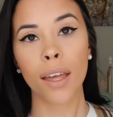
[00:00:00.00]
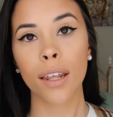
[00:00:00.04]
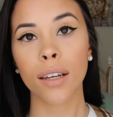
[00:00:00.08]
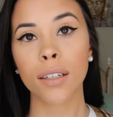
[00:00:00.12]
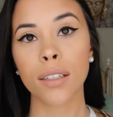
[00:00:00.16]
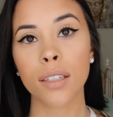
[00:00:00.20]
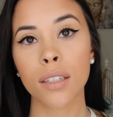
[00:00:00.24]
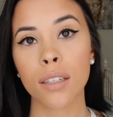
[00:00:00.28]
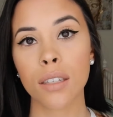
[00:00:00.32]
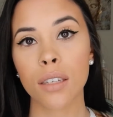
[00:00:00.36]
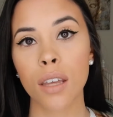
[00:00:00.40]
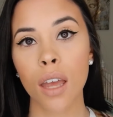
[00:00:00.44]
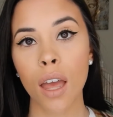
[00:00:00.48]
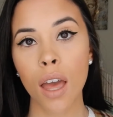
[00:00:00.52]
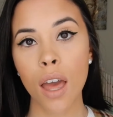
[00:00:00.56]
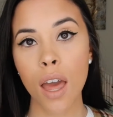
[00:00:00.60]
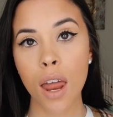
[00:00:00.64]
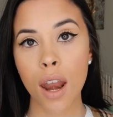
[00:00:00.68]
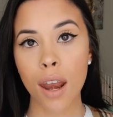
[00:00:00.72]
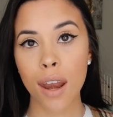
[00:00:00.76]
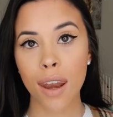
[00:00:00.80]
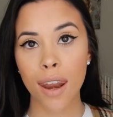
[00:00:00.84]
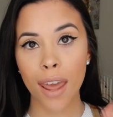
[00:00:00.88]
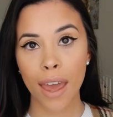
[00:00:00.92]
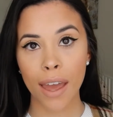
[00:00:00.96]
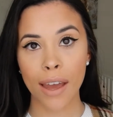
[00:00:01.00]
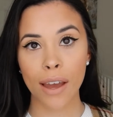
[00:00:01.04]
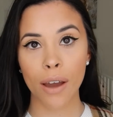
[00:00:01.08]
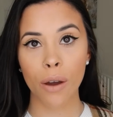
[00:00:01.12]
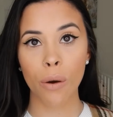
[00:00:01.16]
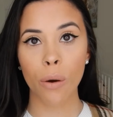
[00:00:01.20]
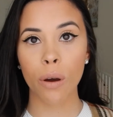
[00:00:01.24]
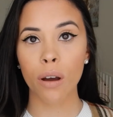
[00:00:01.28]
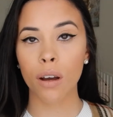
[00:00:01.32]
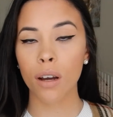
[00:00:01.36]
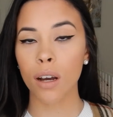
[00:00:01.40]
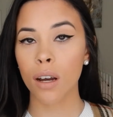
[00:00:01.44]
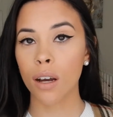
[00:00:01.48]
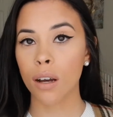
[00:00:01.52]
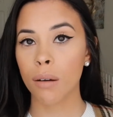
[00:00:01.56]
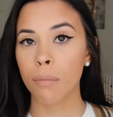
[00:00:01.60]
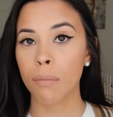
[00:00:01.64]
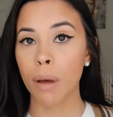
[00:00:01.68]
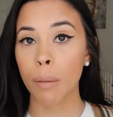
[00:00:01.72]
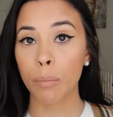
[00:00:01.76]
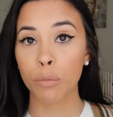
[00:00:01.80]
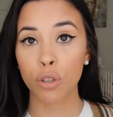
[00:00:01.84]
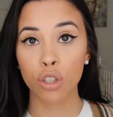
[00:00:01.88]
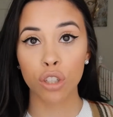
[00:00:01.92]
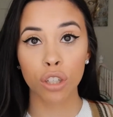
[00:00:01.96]
and now
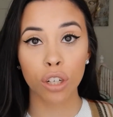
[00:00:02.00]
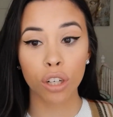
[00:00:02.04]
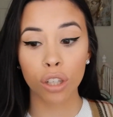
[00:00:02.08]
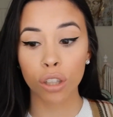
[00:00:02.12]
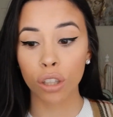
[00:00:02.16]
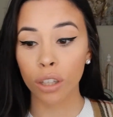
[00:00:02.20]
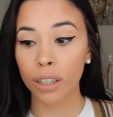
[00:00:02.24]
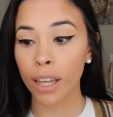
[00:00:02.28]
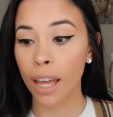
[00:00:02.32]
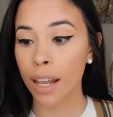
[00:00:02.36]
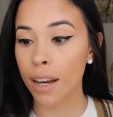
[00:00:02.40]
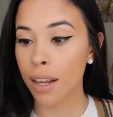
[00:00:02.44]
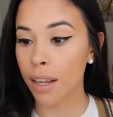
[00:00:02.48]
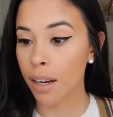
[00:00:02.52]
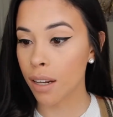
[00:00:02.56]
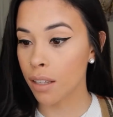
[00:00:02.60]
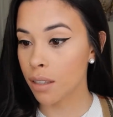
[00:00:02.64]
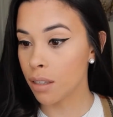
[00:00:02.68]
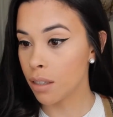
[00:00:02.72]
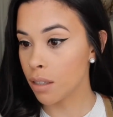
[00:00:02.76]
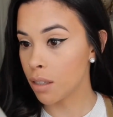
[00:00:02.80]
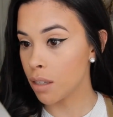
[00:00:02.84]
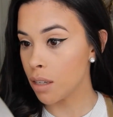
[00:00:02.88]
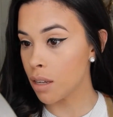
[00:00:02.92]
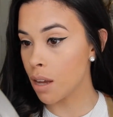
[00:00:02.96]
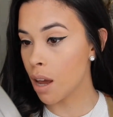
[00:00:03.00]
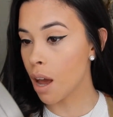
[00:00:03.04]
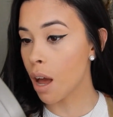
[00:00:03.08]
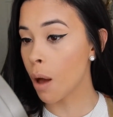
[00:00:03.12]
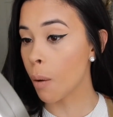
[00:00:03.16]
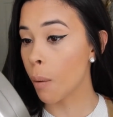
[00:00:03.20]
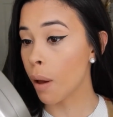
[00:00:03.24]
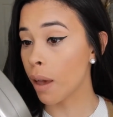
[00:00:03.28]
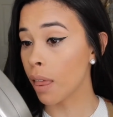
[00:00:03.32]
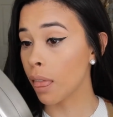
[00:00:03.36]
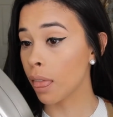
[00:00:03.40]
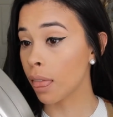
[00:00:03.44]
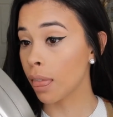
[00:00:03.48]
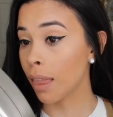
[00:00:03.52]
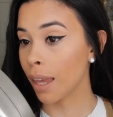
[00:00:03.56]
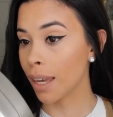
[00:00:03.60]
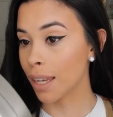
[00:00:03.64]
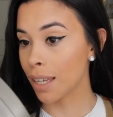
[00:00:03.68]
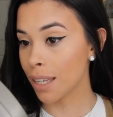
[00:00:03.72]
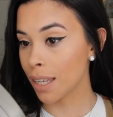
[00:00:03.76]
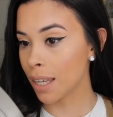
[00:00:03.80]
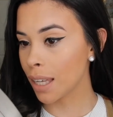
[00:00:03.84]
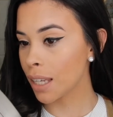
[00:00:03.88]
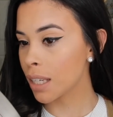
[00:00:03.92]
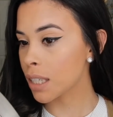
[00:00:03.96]
I'm just going to look at it and see how I
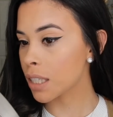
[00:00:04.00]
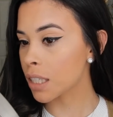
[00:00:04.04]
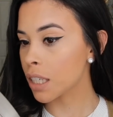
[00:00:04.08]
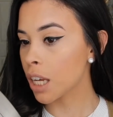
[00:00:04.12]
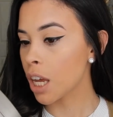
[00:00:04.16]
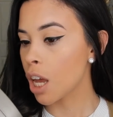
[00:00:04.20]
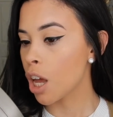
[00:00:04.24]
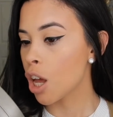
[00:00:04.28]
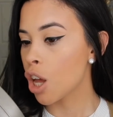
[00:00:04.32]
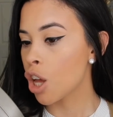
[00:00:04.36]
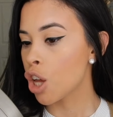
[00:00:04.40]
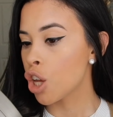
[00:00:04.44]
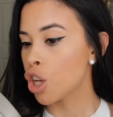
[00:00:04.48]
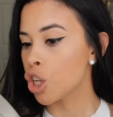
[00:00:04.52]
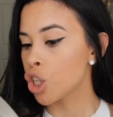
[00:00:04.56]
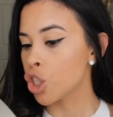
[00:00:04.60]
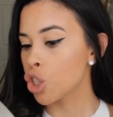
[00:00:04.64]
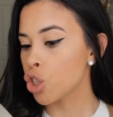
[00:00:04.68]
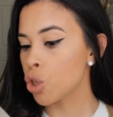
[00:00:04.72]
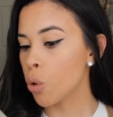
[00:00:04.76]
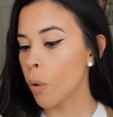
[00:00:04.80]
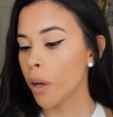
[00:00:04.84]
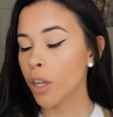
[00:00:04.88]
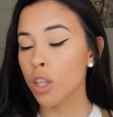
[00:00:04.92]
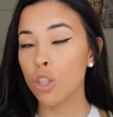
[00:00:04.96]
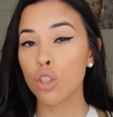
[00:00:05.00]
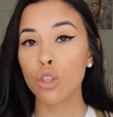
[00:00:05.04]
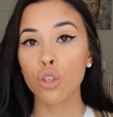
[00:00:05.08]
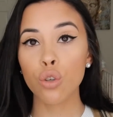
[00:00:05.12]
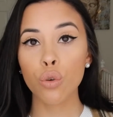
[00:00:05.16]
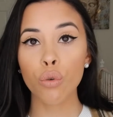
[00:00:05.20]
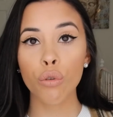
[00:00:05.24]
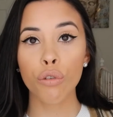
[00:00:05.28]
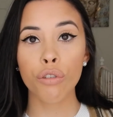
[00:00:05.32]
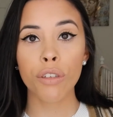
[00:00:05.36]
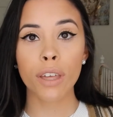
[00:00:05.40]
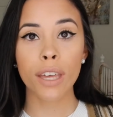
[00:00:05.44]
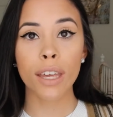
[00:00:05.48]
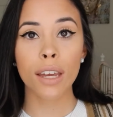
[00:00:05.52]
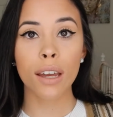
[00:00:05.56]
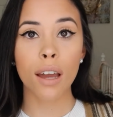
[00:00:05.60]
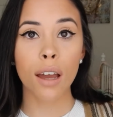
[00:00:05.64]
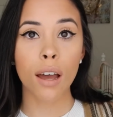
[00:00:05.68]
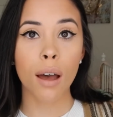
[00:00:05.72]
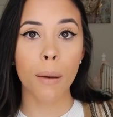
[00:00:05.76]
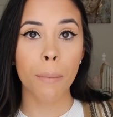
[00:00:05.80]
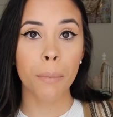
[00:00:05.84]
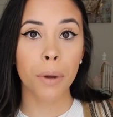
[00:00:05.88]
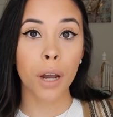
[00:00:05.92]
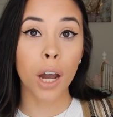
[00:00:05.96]
like it. So I do think
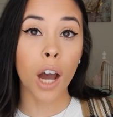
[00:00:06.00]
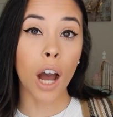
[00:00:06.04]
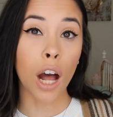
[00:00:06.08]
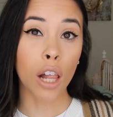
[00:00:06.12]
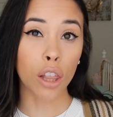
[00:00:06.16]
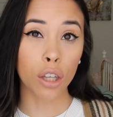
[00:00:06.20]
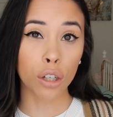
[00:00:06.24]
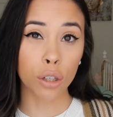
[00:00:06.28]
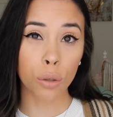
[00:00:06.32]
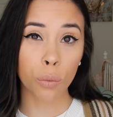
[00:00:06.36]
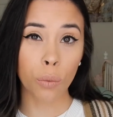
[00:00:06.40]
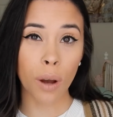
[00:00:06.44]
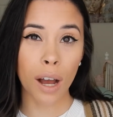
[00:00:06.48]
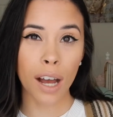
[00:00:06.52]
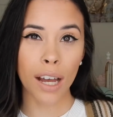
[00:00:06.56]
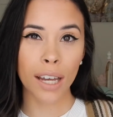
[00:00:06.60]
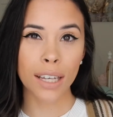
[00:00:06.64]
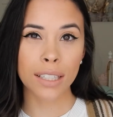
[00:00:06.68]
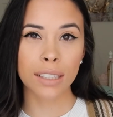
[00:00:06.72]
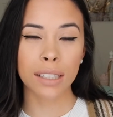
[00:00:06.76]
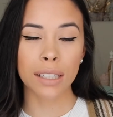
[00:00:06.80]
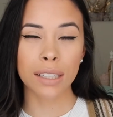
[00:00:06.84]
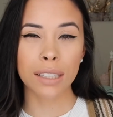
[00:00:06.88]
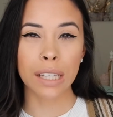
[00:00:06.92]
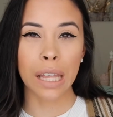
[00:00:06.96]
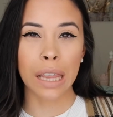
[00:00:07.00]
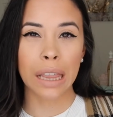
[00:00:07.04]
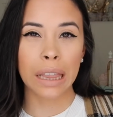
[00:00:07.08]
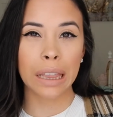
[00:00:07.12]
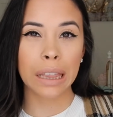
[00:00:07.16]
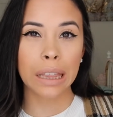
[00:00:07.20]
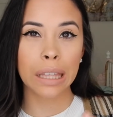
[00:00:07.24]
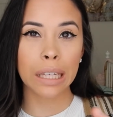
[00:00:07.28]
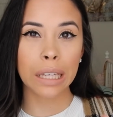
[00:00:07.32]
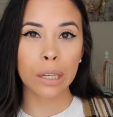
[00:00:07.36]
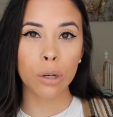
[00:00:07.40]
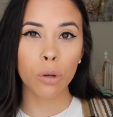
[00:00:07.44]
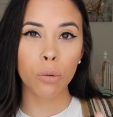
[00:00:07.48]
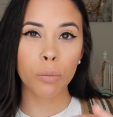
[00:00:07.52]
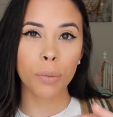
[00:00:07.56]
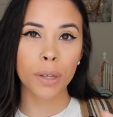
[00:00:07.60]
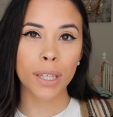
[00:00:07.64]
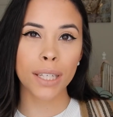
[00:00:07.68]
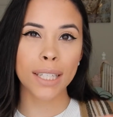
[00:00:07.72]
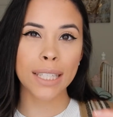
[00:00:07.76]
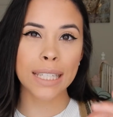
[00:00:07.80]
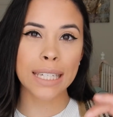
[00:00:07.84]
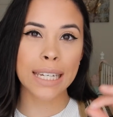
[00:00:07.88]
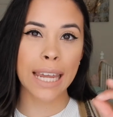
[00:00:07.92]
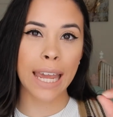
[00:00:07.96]
color-wise it's a little
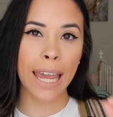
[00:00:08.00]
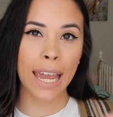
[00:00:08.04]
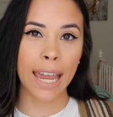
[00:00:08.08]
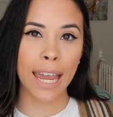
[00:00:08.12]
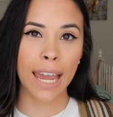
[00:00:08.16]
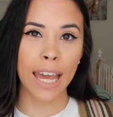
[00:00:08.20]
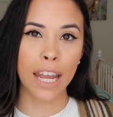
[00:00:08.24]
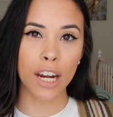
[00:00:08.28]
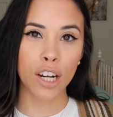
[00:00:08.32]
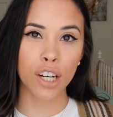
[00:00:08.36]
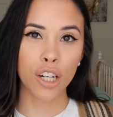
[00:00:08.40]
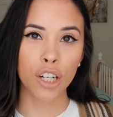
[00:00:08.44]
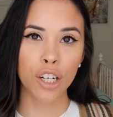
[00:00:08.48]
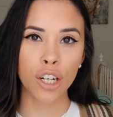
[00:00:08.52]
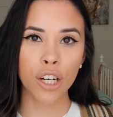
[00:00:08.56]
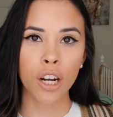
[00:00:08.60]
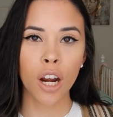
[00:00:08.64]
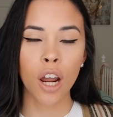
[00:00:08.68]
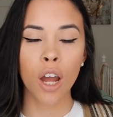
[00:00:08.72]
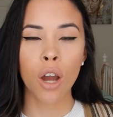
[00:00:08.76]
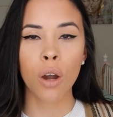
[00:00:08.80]
bit tanner.